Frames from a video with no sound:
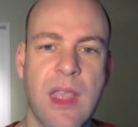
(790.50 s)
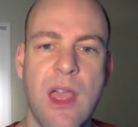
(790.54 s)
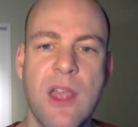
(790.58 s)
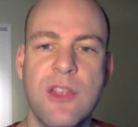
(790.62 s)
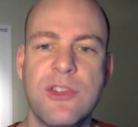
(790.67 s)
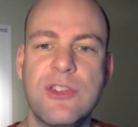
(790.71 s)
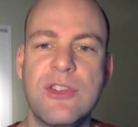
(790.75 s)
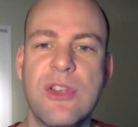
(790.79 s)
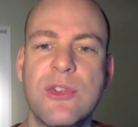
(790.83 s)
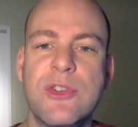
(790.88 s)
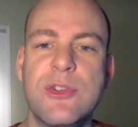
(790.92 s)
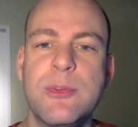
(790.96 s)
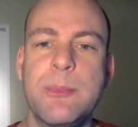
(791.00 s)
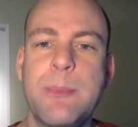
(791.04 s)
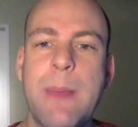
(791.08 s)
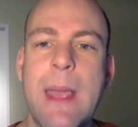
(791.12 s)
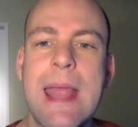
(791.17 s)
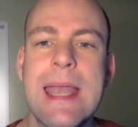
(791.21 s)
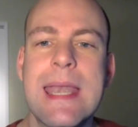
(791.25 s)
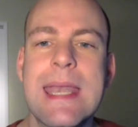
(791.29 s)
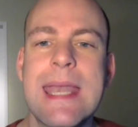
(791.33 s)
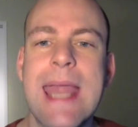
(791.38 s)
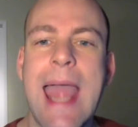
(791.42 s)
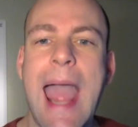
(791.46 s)
So
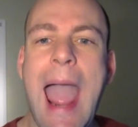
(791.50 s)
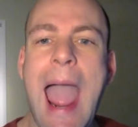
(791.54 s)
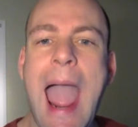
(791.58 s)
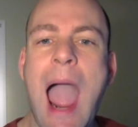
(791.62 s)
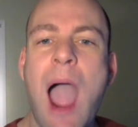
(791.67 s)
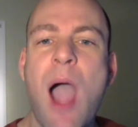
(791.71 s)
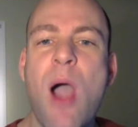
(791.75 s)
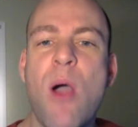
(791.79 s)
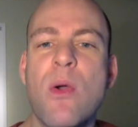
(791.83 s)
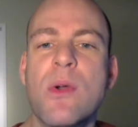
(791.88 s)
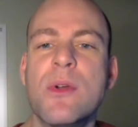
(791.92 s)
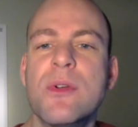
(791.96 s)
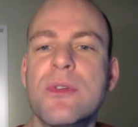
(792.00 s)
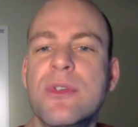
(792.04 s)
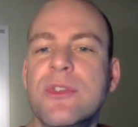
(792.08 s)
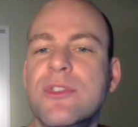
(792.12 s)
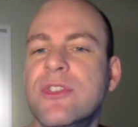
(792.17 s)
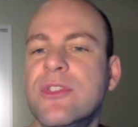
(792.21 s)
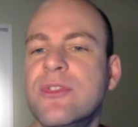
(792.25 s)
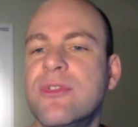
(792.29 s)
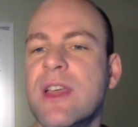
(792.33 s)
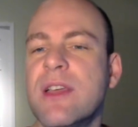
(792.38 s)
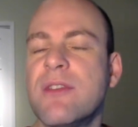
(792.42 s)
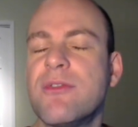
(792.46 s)
spend
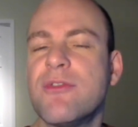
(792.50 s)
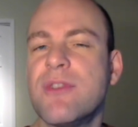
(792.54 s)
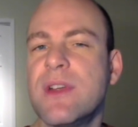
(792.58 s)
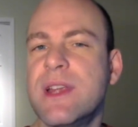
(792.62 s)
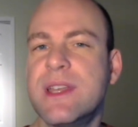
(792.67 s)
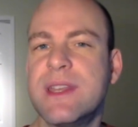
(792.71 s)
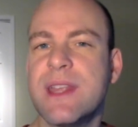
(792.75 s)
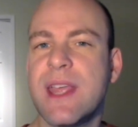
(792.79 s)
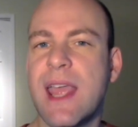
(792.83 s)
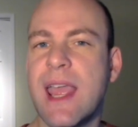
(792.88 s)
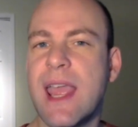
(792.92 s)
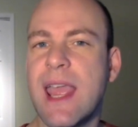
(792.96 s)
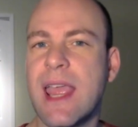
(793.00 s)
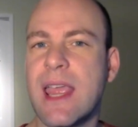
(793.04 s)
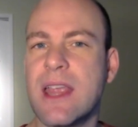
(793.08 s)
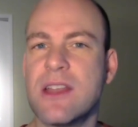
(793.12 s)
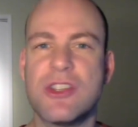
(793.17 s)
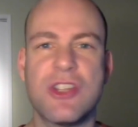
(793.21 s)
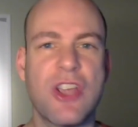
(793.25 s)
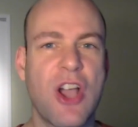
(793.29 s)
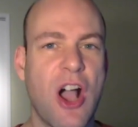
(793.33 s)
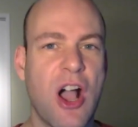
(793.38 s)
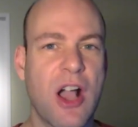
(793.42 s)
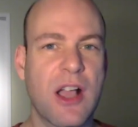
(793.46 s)
hours of every day
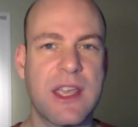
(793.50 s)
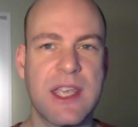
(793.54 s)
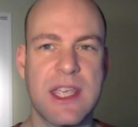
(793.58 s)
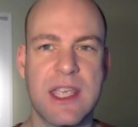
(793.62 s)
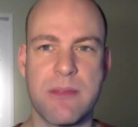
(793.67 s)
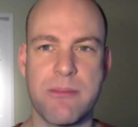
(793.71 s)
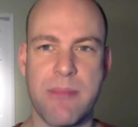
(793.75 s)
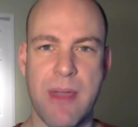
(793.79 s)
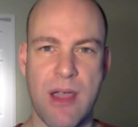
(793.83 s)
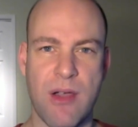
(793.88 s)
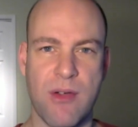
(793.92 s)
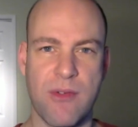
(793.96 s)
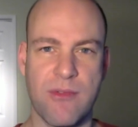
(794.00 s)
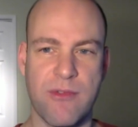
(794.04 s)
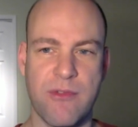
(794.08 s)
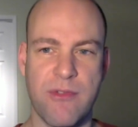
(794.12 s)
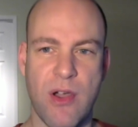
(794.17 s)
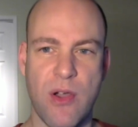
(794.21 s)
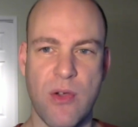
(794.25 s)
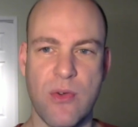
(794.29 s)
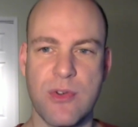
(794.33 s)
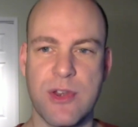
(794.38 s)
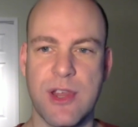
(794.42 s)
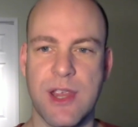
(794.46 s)
talking about
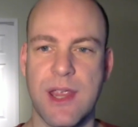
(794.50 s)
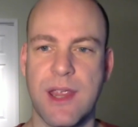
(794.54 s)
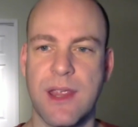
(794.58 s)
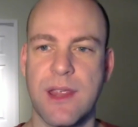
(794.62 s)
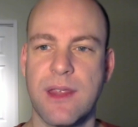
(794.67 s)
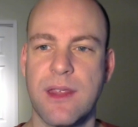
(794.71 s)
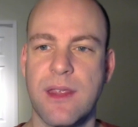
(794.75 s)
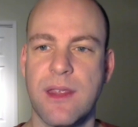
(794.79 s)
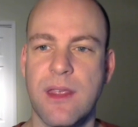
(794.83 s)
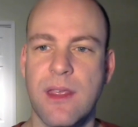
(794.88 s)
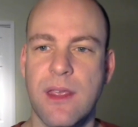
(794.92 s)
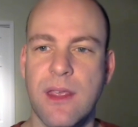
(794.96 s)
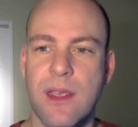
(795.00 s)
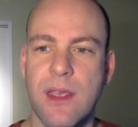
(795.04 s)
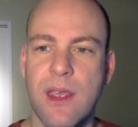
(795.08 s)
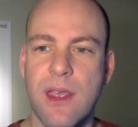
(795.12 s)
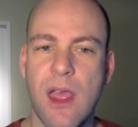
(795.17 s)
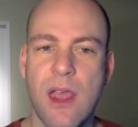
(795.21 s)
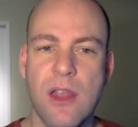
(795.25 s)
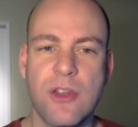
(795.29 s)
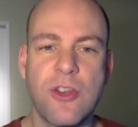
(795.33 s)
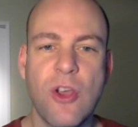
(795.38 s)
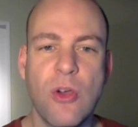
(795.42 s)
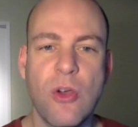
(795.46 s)
voting.
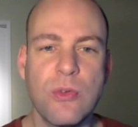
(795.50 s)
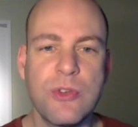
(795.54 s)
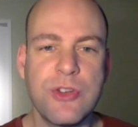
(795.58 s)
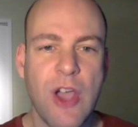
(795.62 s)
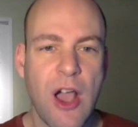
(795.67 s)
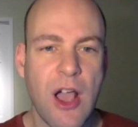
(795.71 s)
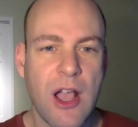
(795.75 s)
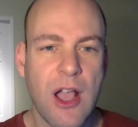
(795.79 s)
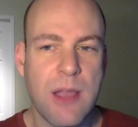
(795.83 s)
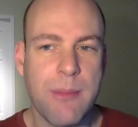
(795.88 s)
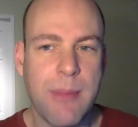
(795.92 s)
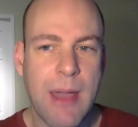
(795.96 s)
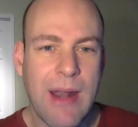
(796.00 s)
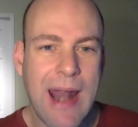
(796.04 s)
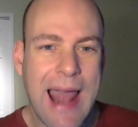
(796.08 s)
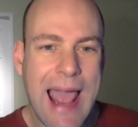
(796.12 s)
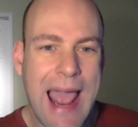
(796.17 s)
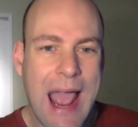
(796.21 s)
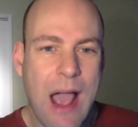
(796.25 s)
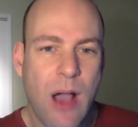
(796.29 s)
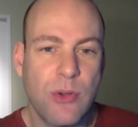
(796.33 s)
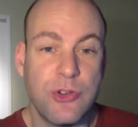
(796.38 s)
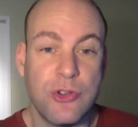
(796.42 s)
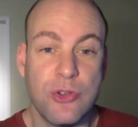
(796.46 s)
Don't talk about
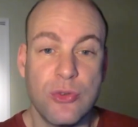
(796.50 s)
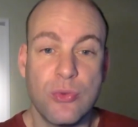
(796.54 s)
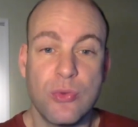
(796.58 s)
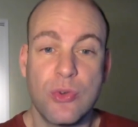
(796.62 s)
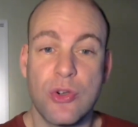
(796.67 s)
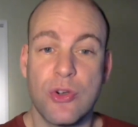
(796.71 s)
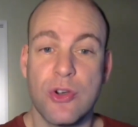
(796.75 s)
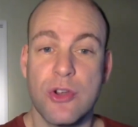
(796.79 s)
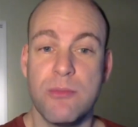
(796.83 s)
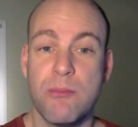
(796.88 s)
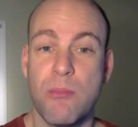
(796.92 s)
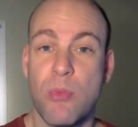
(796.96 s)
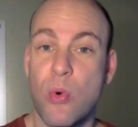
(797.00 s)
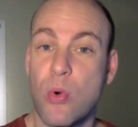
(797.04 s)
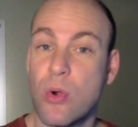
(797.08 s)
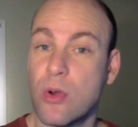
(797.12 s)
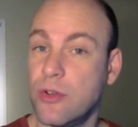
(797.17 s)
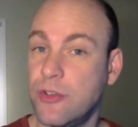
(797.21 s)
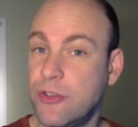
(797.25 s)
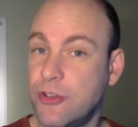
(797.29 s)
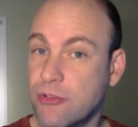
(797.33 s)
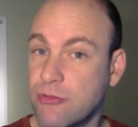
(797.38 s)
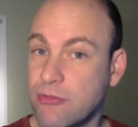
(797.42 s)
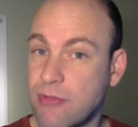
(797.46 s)
how you could
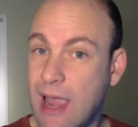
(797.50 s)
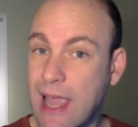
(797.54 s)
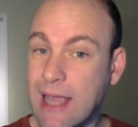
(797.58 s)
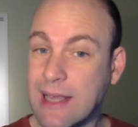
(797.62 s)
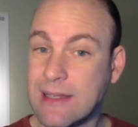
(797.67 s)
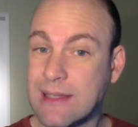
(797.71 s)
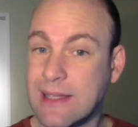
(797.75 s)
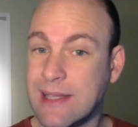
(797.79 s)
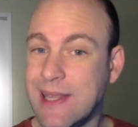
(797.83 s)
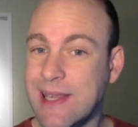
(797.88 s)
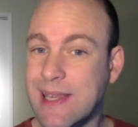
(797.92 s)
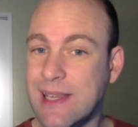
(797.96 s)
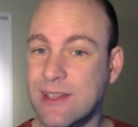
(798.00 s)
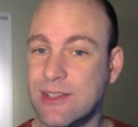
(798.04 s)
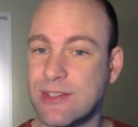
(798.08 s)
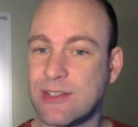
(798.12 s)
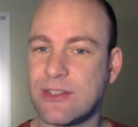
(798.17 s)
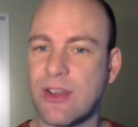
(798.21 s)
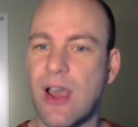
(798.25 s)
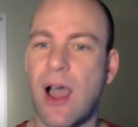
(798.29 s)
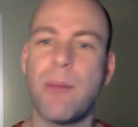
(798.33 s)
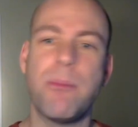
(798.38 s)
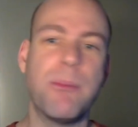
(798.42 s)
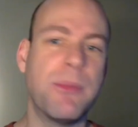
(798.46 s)
more directly
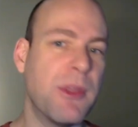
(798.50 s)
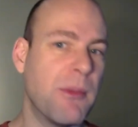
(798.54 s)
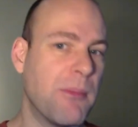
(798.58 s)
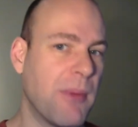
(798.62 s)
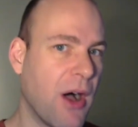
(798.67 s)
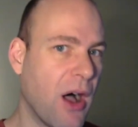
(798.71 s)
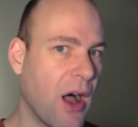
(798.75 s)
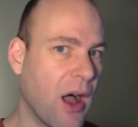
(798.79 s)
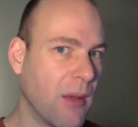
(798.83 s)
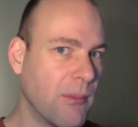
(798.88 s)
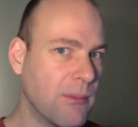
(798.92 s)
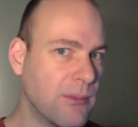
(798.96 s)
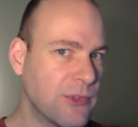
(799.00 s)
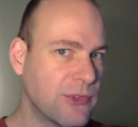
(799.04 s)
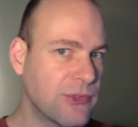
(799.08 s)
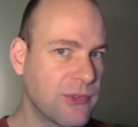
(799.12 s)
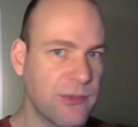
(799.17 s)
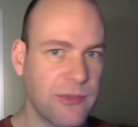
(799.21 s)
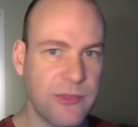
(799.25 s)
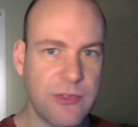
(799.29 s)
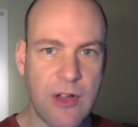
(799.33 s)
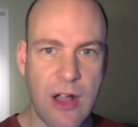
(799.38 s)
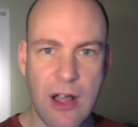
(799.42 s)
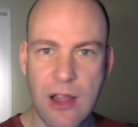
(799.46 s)
stop the bombs
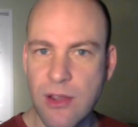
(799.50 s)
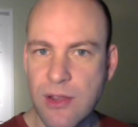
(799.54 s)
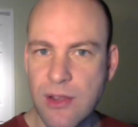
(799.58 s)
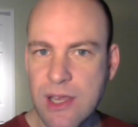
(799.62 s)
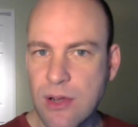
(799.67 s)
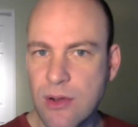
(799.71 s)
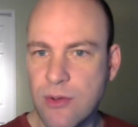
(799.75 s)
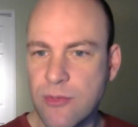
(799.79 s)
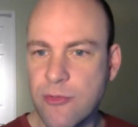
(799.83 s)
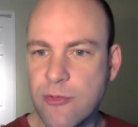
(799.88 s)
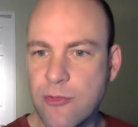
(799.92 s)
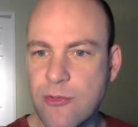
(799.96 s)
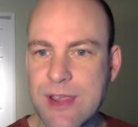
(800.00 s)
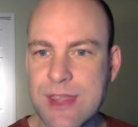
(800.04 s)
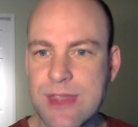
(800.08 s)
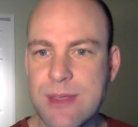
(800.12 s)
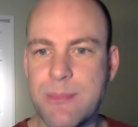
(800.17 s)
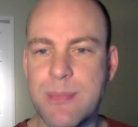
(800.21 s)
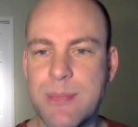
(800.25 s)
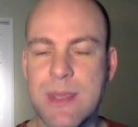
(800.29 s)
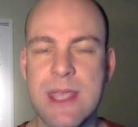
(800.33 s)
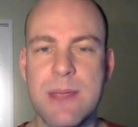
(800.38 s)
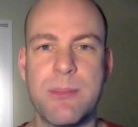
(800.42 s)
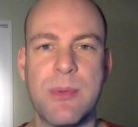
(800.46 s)
from falling or free the
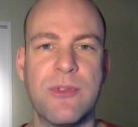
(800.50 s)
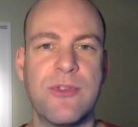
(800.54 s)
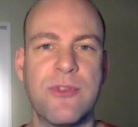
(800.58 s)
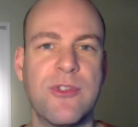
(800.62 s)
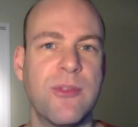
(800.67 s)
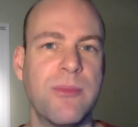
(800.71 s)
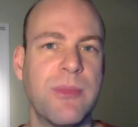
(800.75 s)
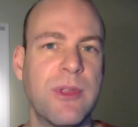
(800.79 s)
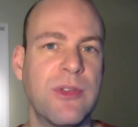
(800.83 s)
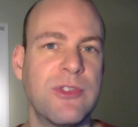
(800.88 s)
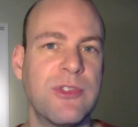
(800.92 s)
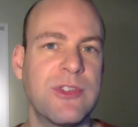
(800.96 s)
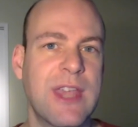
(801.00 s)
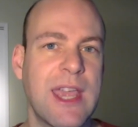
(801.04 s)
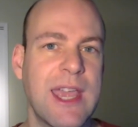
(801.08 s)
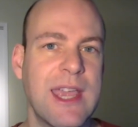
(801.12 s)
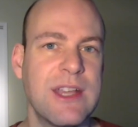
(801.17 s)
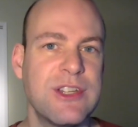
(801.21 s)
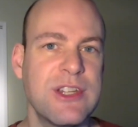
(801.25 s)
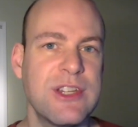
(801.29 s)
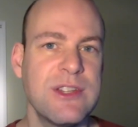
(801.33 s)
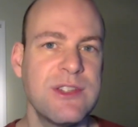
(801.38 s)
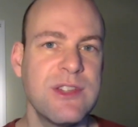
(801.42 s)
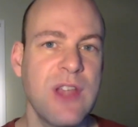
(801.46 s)
people from those
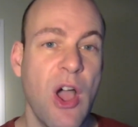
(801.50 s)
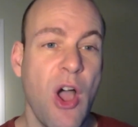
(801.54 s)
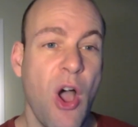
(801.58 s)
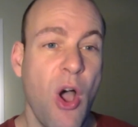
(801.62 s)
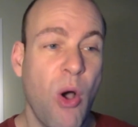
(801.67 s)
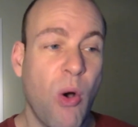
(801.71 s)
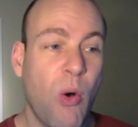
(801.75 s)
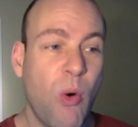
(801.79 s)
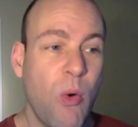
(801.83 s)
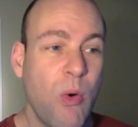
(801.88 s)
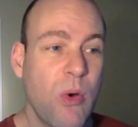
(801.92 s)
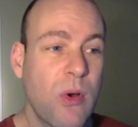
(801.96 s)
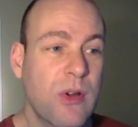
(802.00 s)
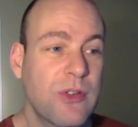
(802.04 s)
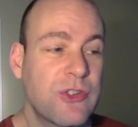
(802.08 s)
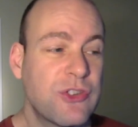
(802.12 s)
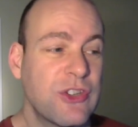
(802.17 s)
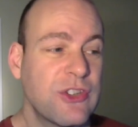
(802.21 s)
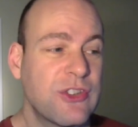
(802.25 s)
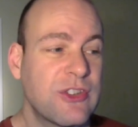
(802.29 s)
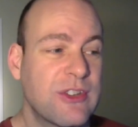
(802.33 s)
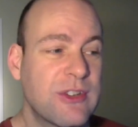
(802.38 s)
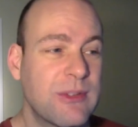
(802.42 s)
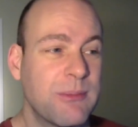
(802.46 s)
cages, or
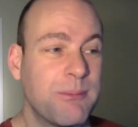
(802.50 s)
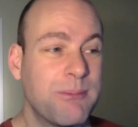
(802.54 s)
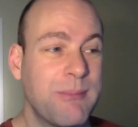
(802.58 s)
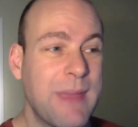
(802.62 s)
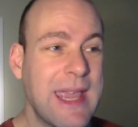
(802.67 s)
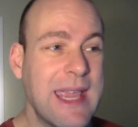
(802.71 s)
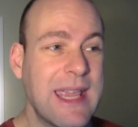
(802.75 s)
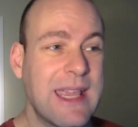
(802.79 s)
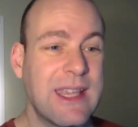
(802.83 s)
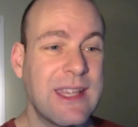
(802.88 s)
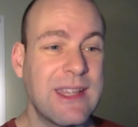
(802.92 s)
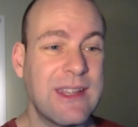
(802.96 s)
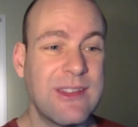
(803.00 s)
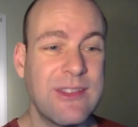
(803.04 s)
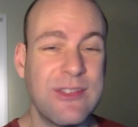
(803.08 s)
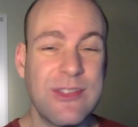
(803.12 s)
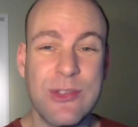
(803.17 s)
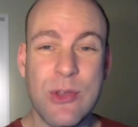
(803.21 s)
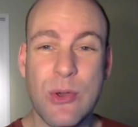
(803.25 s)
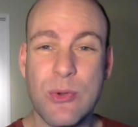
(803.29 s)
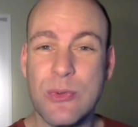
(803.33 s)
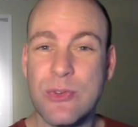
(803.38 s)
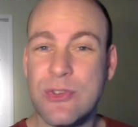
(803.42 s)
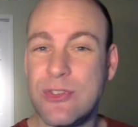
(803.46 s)
just make
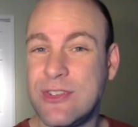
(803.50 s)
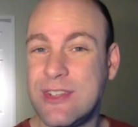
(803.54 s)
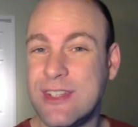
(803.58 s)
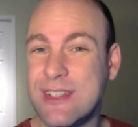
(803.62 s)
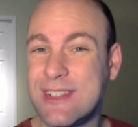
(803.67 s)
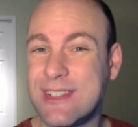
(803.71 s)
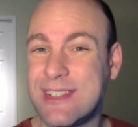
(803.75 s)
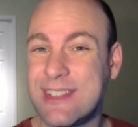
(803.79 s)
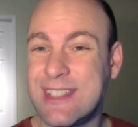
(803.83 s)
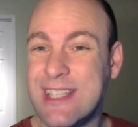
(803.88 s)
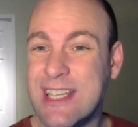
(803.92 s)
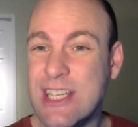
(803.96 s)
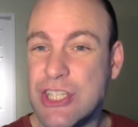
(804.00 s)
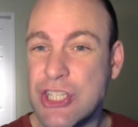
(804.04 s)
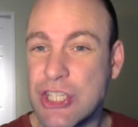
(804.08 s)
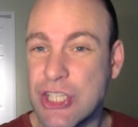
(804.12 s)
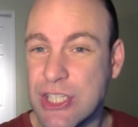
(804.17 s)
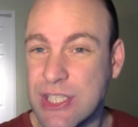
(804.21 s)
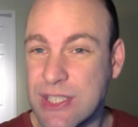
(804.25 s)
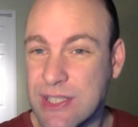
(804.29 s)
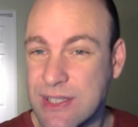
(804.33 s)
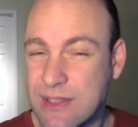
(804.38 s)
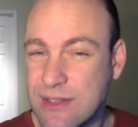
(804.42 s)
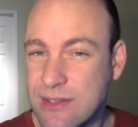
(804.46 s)
those
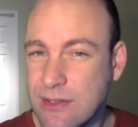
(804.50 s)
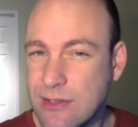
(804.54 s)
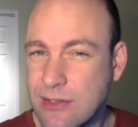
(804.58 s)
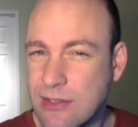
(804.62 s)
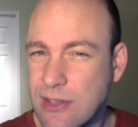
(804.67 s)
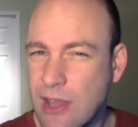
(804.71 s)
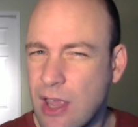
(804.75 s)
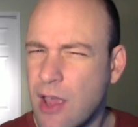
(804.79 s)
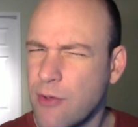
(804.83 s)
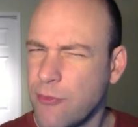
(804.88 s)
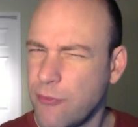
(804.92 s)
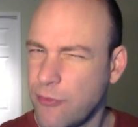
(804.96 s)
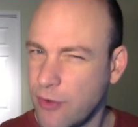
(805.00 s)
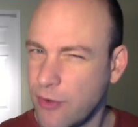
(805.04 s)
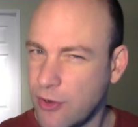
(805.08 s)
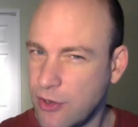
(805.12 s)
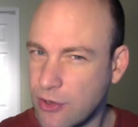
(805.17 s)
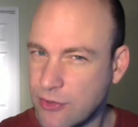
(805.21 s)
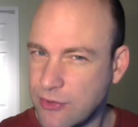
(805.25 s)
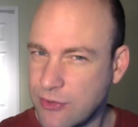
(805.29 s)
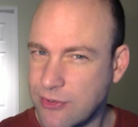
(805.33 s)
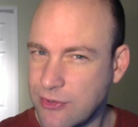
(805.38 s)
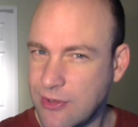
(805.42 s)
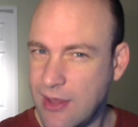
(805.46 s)
decisions for
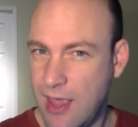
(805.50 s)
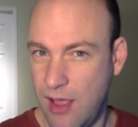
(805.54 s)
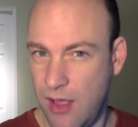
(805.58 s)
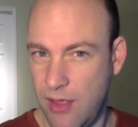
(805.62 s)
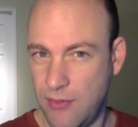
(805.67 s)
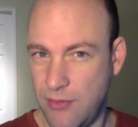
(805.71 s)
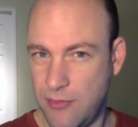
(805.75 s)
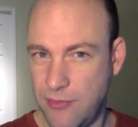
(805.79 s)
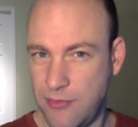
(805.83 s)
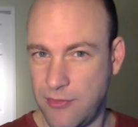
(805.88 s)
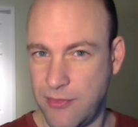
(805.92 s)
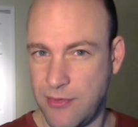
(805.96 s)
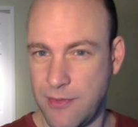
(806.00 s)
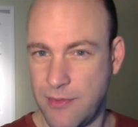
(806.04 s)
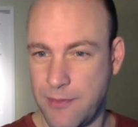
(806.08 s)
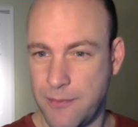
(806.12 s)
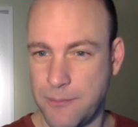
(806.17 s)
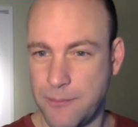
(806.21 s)
yourself.